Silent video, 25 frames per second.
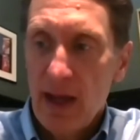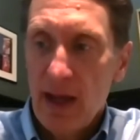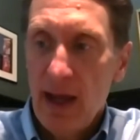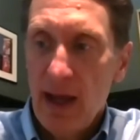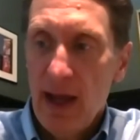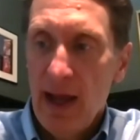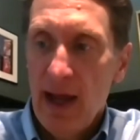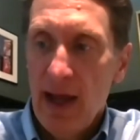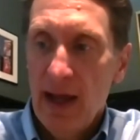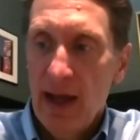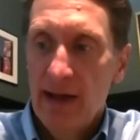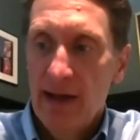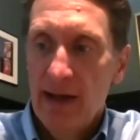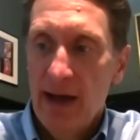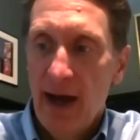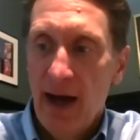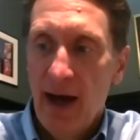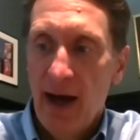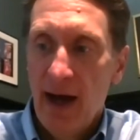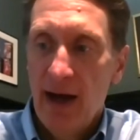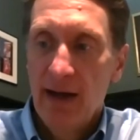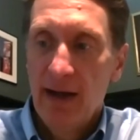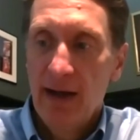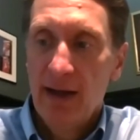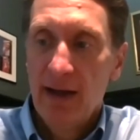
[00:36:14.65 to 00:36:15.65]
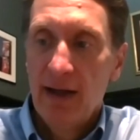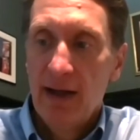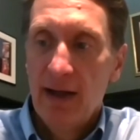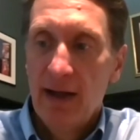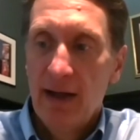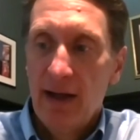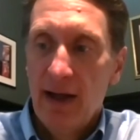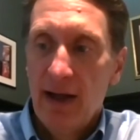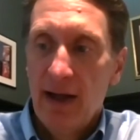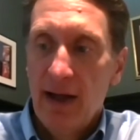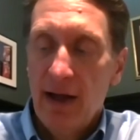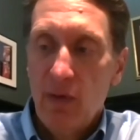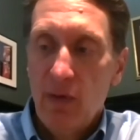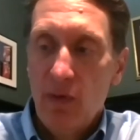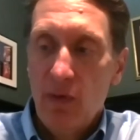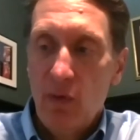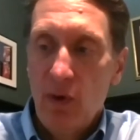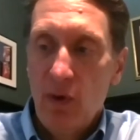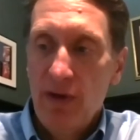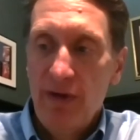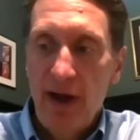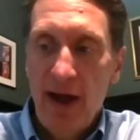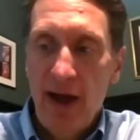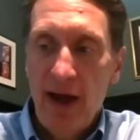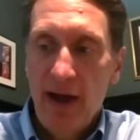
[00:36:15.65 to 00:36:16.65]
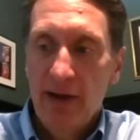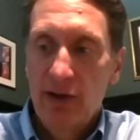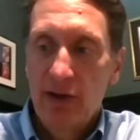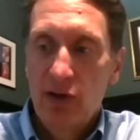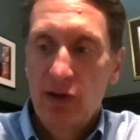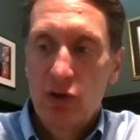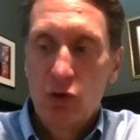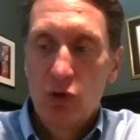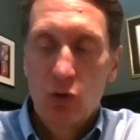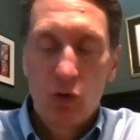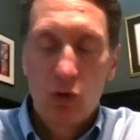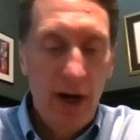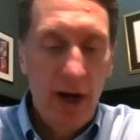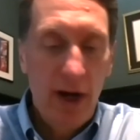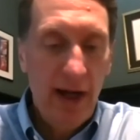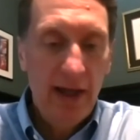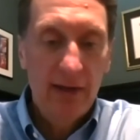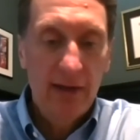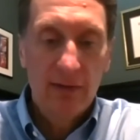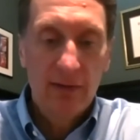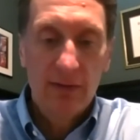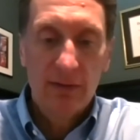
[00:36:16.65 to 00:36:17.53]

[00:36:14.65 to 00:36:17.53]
And we've had great